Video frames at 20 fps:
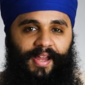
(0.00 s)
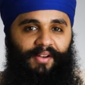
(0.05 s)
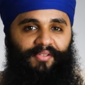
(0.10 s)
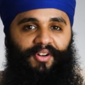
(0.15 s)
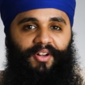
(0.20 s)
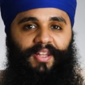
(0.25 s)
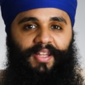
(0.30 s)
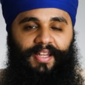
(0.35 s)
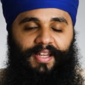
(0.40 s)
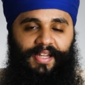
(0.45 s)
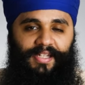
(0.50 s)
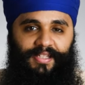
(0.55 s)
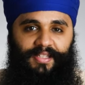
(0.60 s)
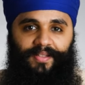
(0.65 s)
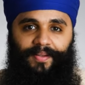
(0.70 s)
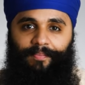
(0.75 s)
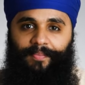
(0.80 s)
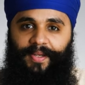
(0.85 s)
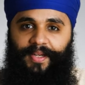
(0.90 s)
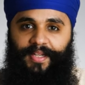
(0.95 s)
It really isn't
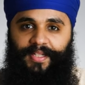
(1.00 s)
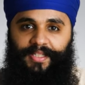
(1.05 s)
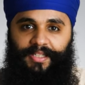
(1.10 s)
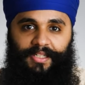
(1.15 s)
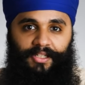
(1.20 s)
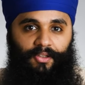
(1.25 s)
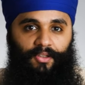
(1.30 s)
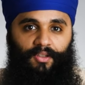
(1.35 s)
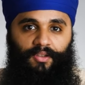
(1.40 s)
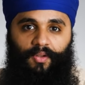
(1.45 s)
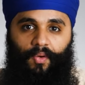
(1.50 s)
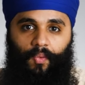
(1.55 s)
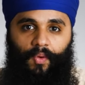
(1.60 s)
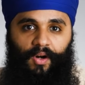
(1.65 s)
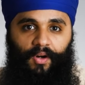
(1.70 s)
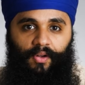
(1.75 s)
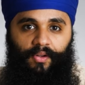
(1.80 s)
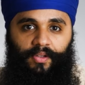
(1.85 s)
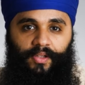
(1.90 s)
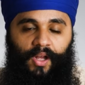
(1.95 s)
the biggest deal in the
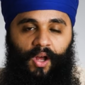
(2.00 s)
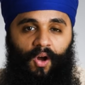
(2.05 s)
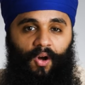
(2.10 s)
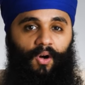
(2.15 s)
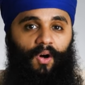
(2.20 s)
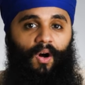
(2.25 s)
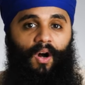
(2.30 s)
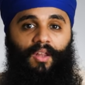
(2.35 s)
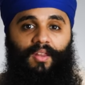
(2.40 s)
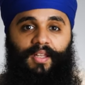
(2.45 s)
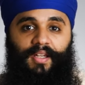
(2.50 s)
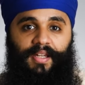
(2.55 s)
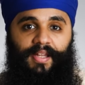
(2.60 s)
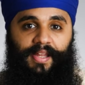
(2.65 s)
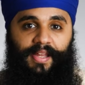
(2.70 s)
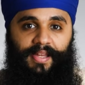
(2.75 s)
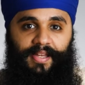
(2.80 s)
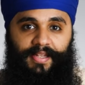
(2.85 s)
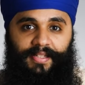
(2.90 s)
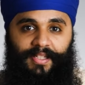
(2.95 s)
world. All it
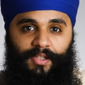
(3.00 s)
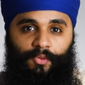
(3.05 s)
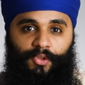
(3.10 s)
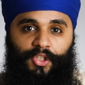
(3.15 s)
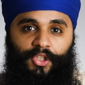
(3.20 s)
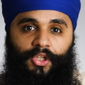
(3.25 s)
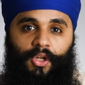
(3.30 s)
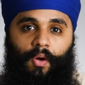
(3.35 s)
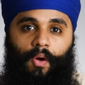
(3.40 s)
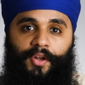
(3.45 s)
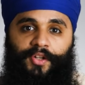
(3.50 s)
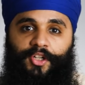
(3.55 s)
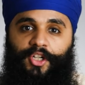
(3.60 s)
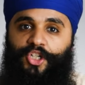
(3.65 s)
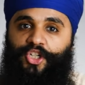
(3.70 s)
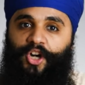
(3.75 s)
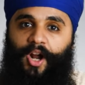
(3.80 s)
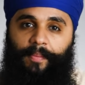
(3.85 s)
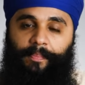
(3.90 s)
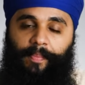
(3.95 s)
is when you go on your
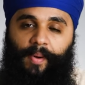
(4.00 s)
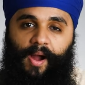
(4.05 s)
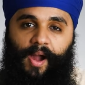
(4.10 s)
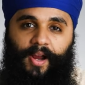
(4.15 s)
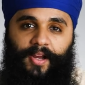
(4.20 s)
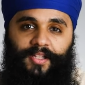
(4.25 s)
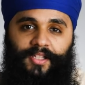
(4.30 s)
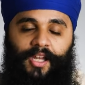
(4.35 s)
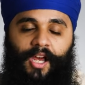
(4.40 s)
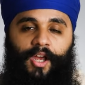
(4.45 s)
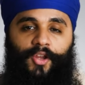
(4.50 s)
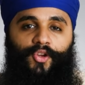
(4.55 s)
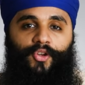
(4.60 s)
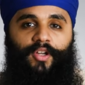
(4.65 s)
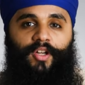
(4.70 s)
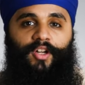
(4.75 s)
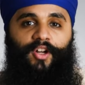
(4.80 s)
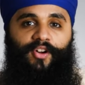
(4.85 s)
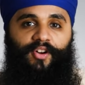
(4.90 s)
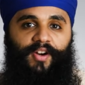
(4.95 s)
Dropbox, you
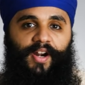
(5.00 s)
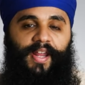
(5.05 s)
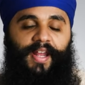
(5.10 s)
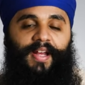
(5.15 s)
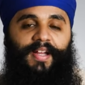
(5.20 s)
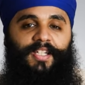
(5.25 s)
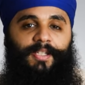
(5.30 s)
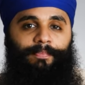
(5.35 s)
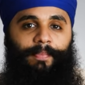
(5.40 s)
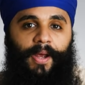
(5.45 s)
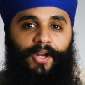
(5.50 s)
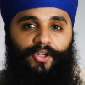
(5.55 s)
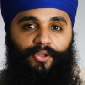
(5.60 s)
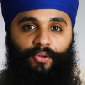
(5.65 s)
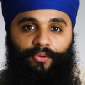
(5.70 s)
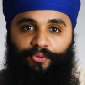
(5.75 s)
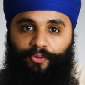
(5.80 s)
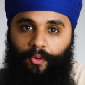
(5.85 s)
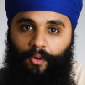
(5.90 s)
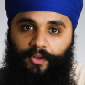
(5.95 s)
can create a
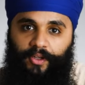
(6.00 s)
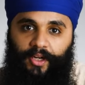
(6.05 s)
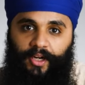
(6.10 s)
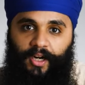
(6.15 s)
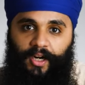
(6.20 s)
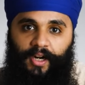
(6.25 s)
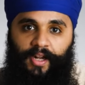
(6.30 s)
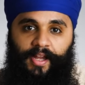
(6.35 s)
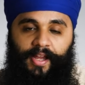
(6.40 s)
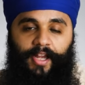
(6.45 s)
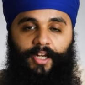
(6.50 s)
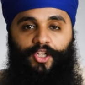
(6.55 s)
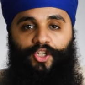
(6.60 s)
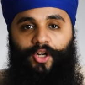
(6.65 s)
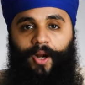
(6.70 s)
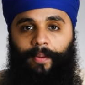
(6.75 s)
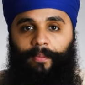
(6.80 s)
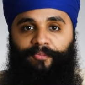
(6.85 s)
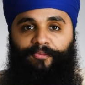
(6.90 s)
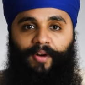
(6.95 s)
special folder and
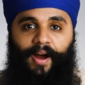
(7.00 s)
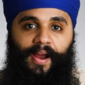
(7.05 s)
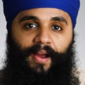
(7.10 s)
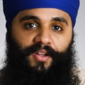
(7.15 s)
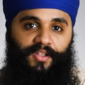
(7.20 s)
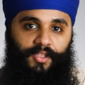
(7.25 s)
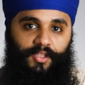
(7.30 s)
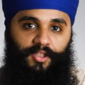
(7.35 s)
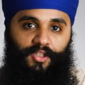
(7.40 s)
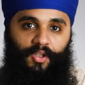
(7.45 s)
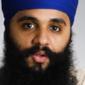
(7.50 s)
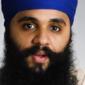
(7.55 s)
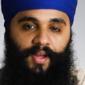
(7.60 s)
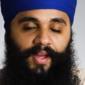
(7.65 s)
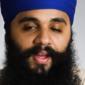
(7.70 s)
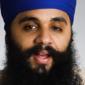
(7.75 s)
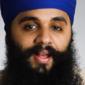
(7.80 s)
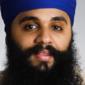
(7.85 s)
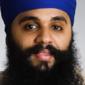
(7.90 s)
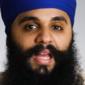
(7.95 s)
drop files into
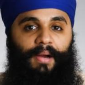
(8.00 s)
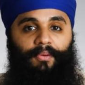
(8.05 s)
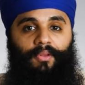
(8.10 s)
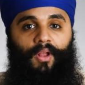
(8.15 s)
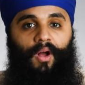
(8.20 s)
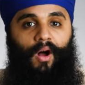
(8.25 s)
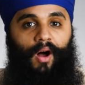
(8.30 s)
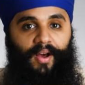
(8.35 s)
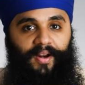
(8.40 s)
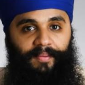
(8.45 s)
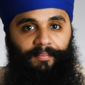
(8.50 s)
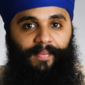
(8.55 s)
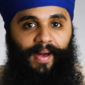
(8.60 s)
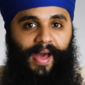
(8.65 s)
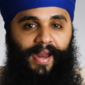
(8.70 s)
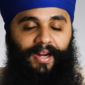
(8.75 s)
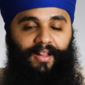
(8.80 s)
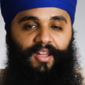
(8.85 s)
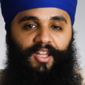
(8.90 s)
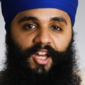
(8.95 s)
it that will
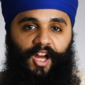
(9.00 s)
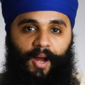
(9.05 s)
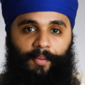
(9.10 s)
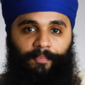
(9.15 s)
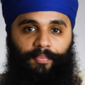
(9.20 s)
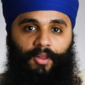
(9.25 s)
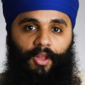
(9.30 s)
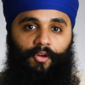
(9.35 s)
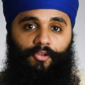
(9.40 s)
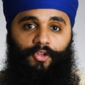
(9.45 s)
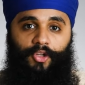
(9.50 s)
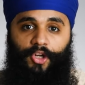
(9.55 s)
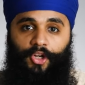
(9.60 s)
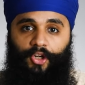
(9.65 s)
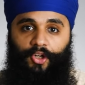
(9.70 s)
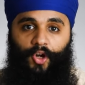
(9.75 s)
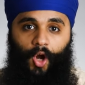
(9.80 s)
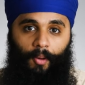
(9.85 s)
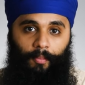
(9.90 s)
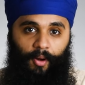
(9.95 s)
automatically upload to
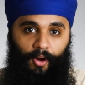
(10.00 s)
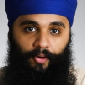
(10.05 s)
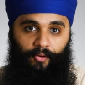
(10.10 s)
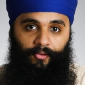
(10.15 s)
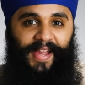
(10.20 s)
your Kobo.